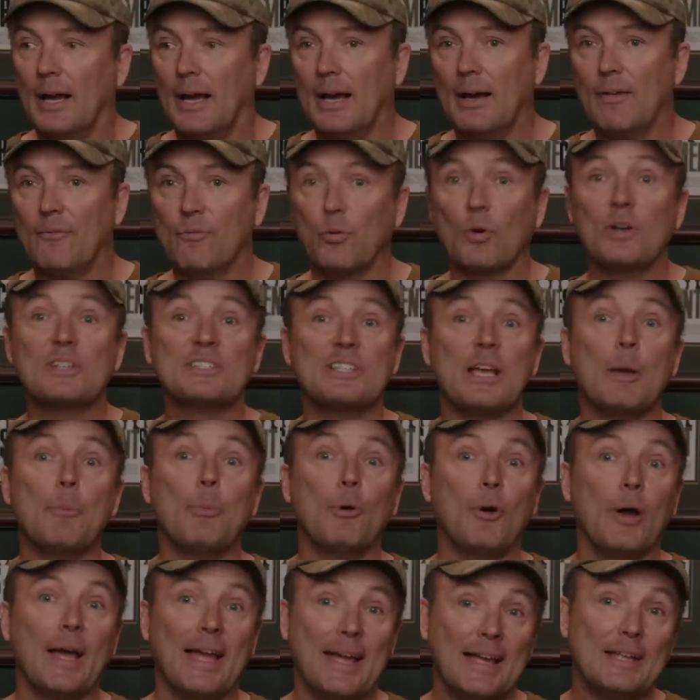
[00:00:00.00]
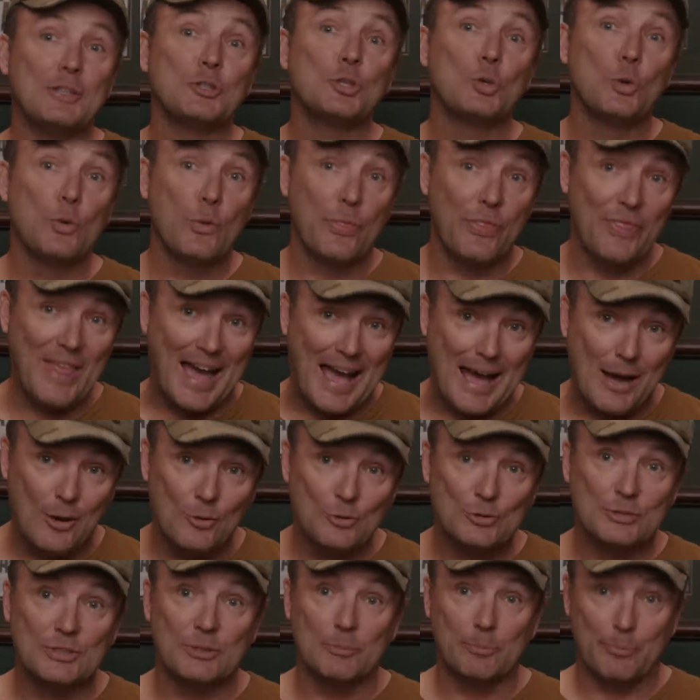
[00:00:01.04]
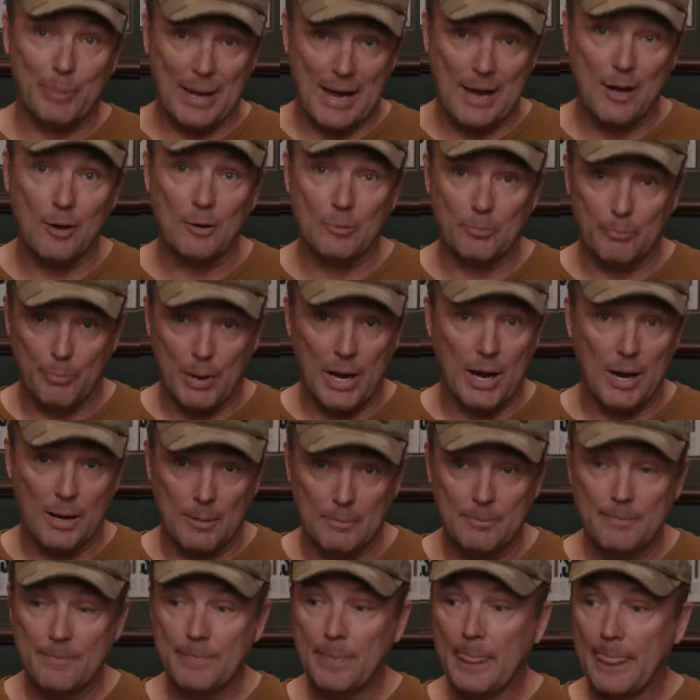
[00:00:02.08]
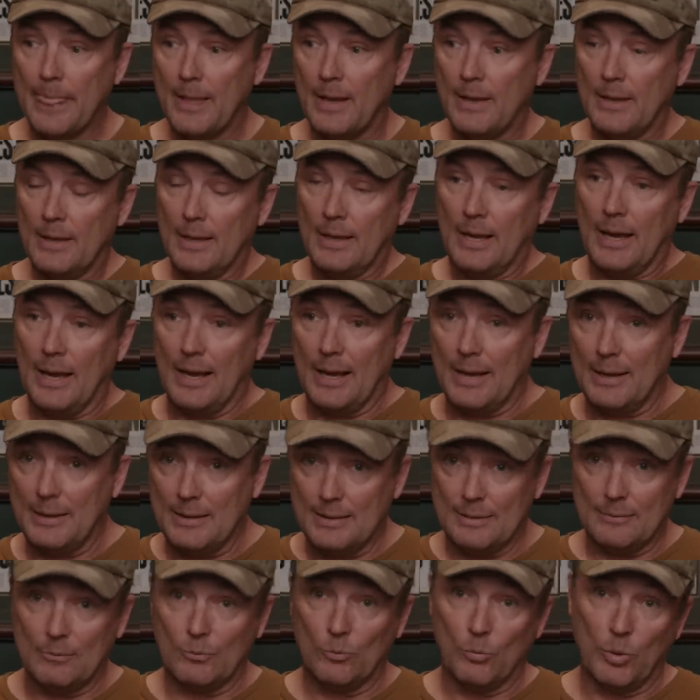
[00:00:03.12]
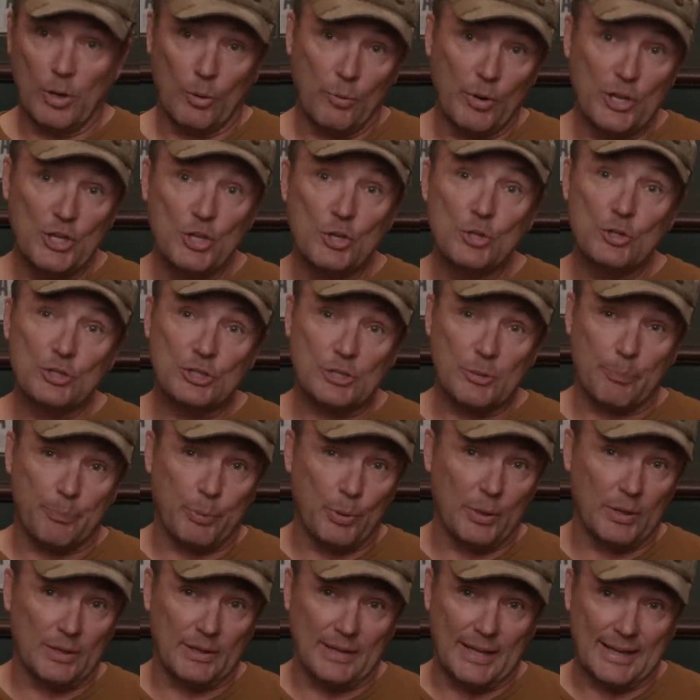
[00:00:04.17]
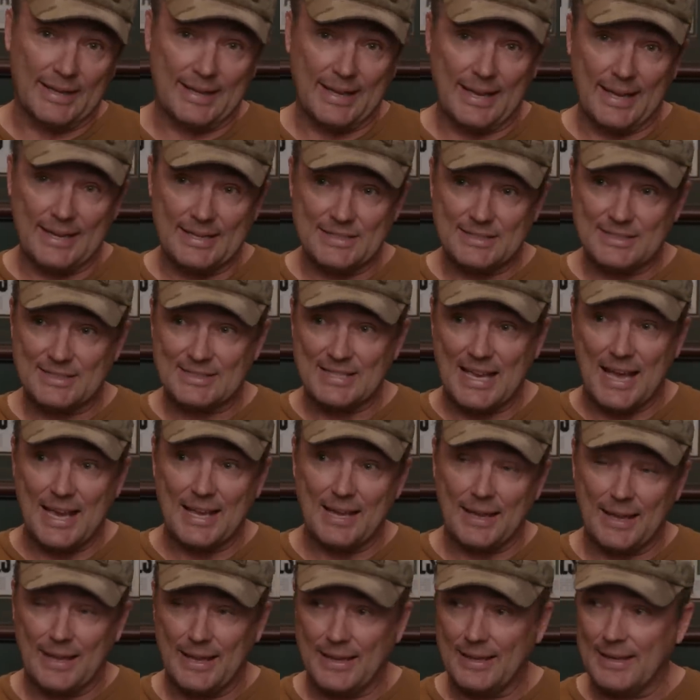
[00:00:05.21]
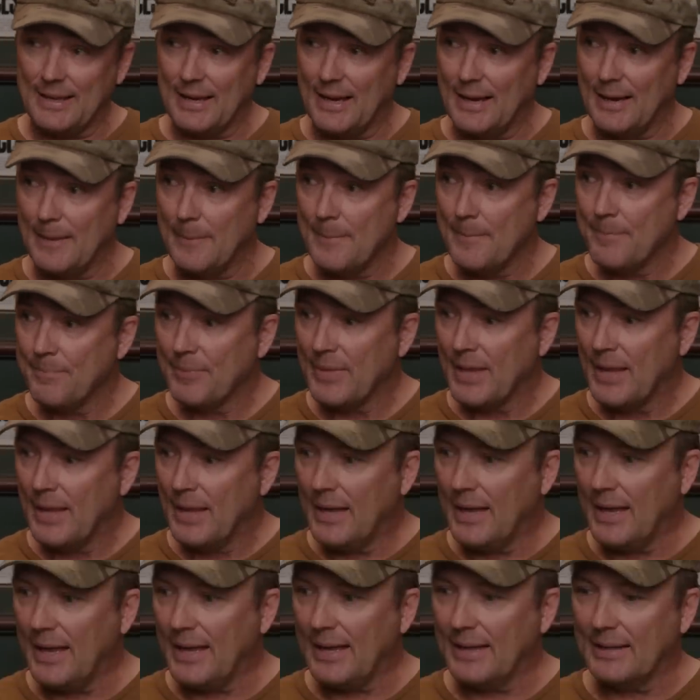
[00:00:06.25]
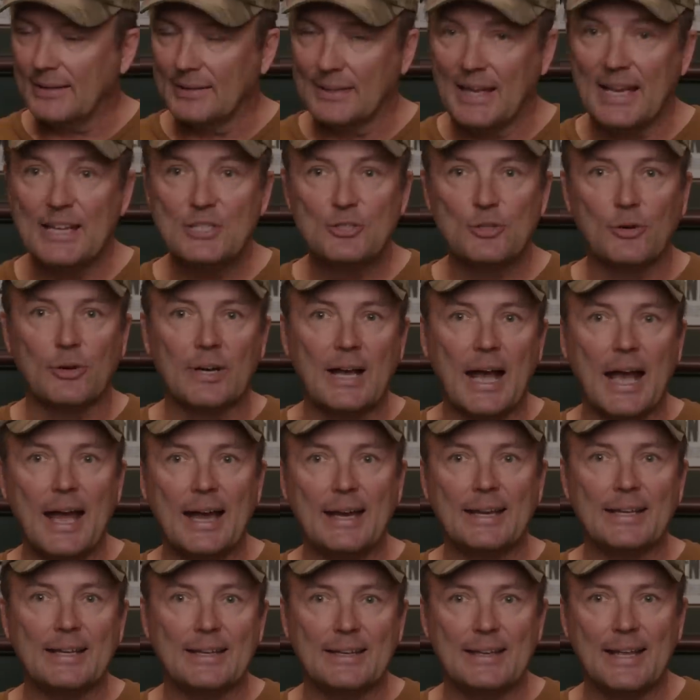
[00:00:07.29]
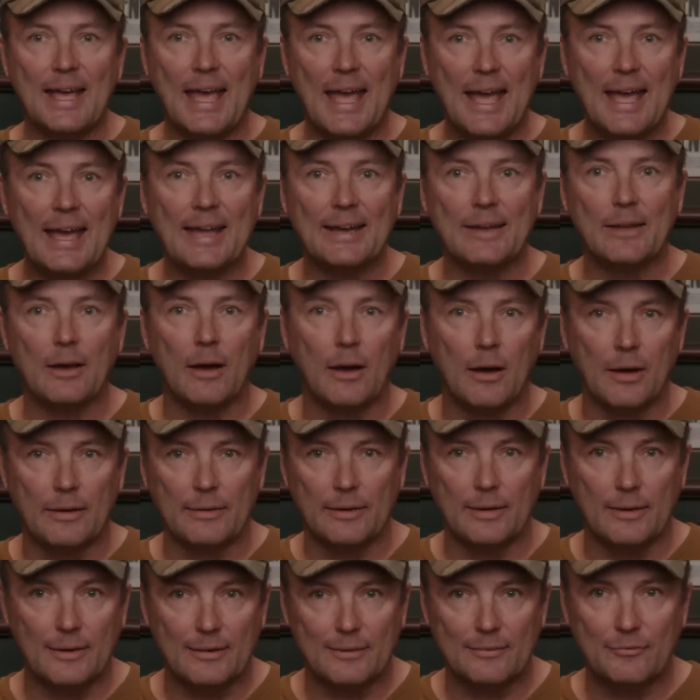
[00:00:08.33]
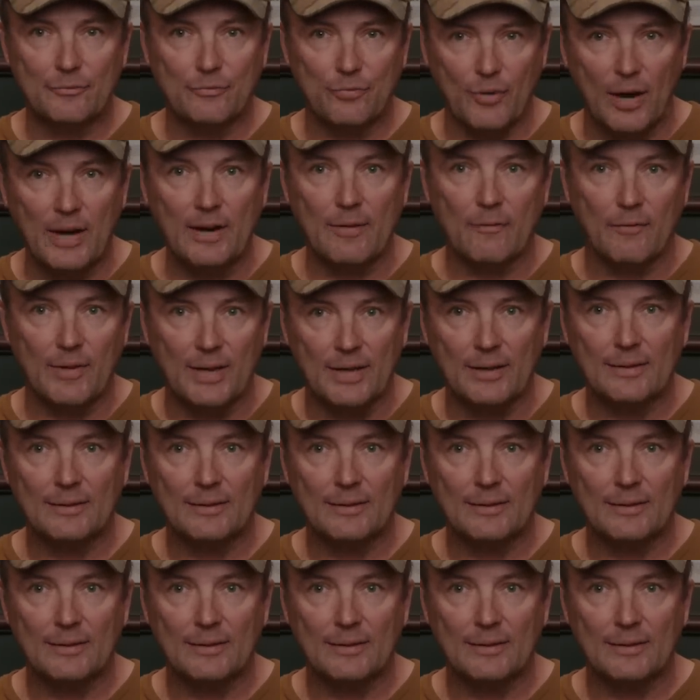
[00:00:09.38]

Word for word: uh, for example, a two thousand pound bomb, uh, where we used to put like a, a, uh, a laser-guided head on the front of